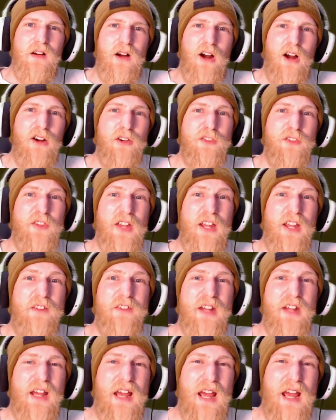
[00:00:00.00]
I would have
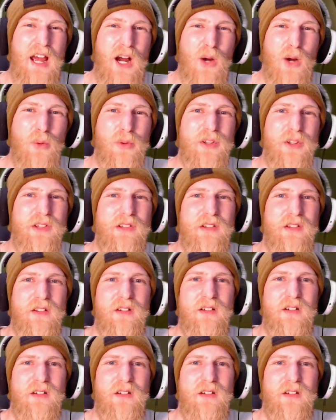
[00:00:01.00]
saved hours.